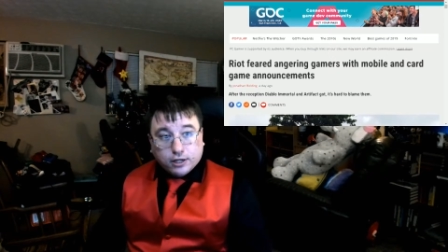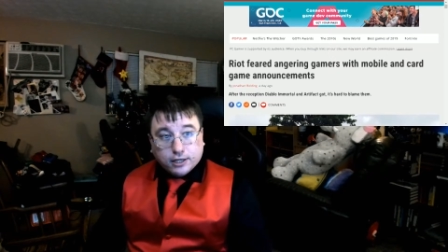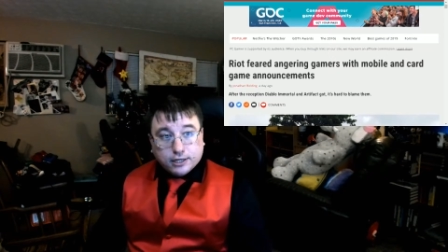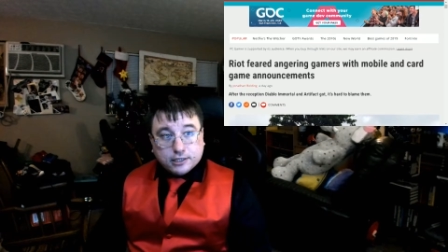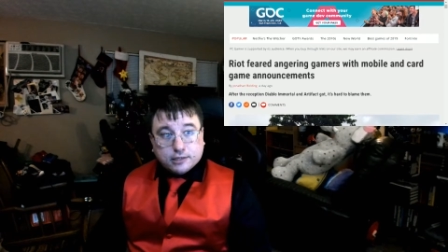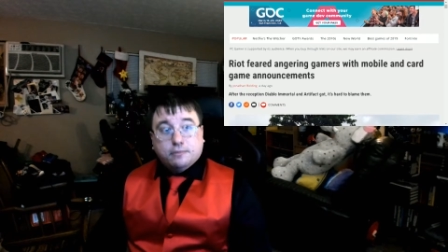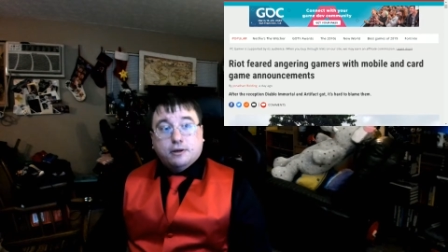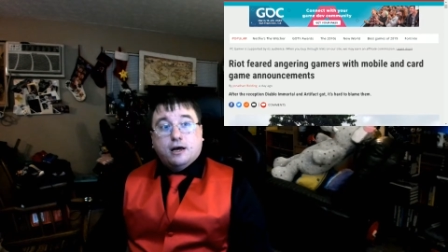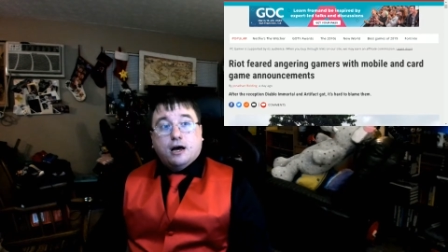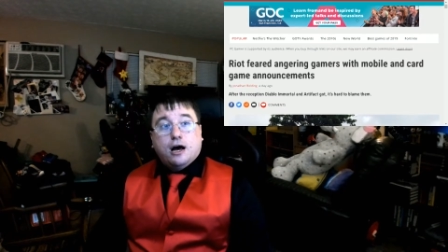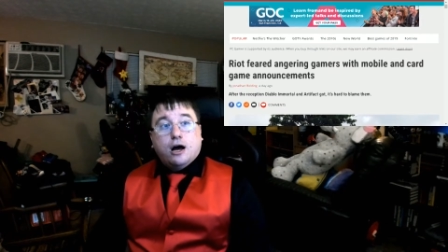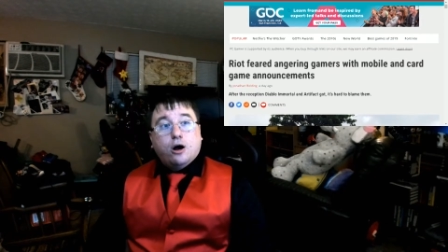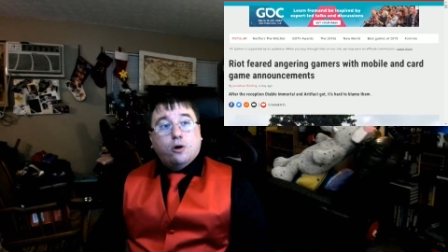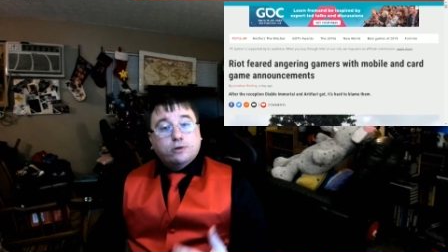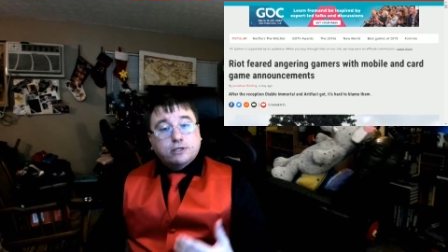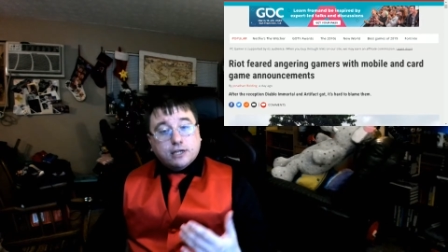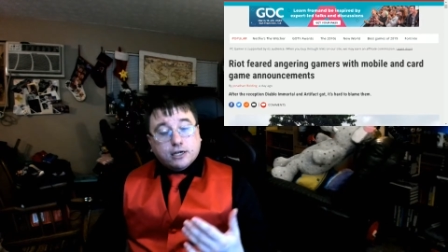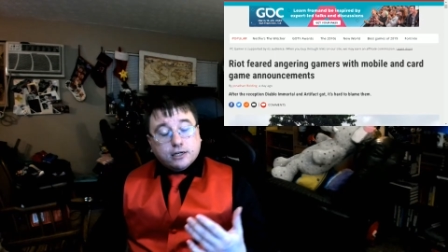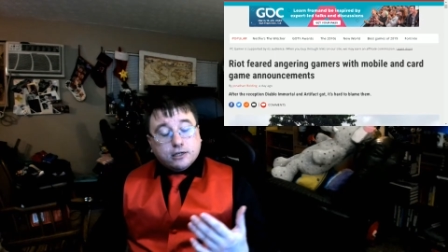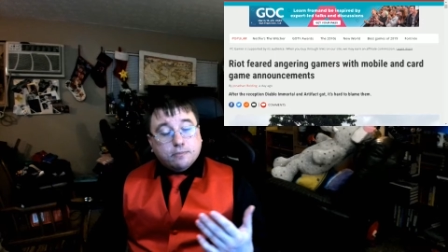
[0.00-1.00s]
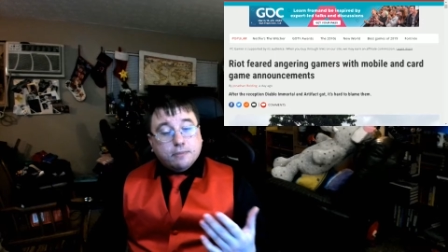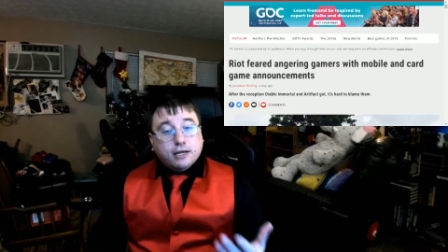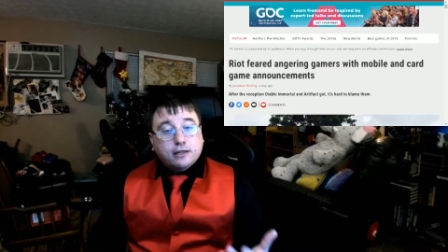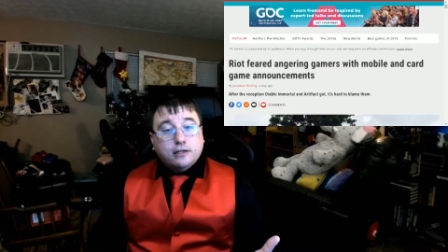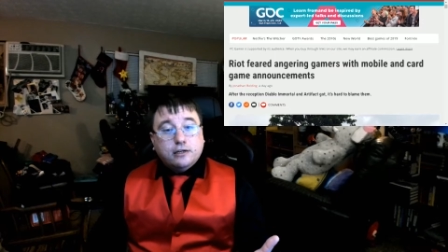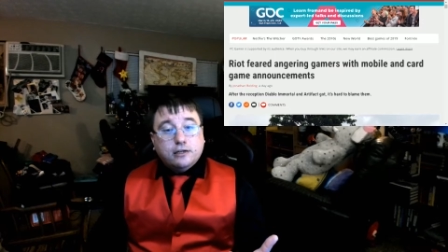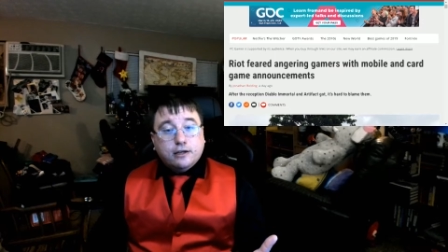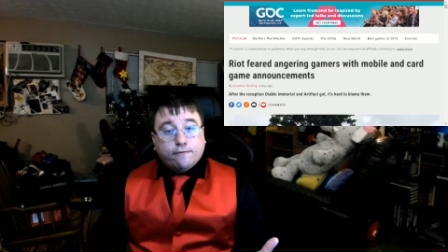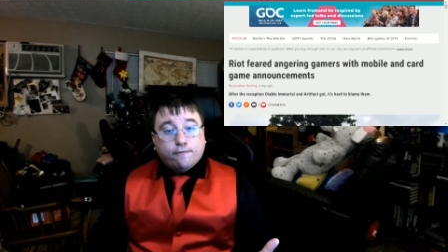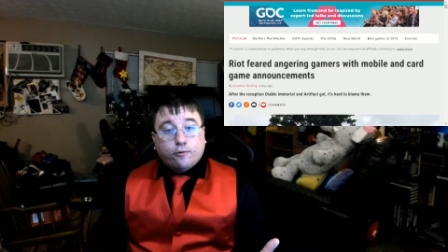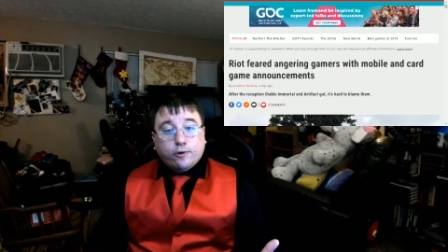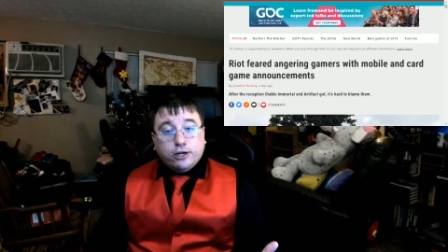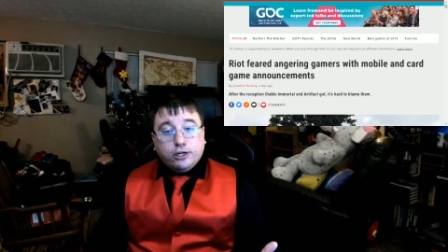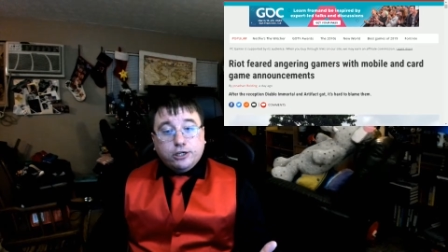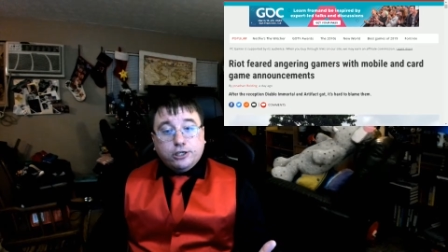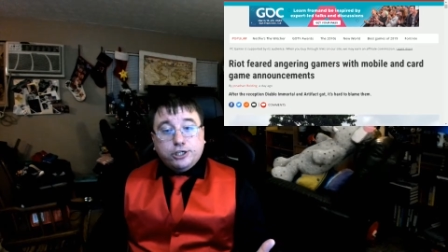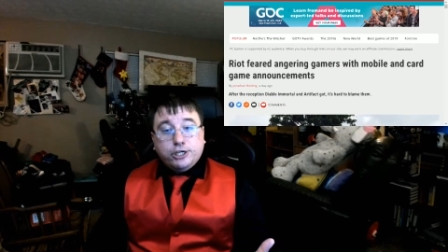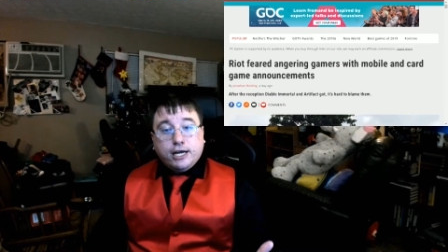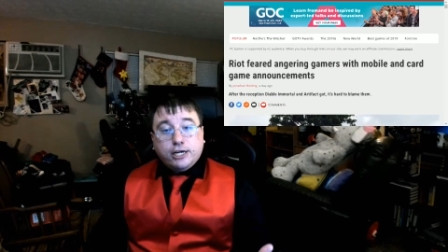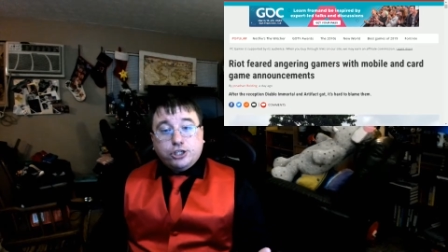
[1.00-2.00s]
I always like to make the
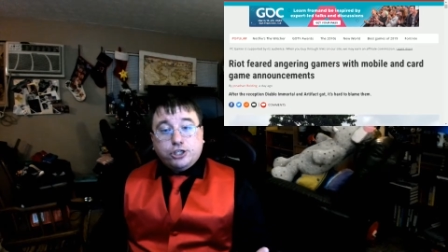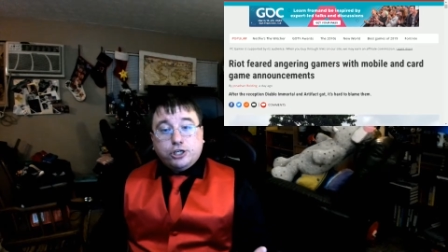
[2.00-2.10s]
differentiation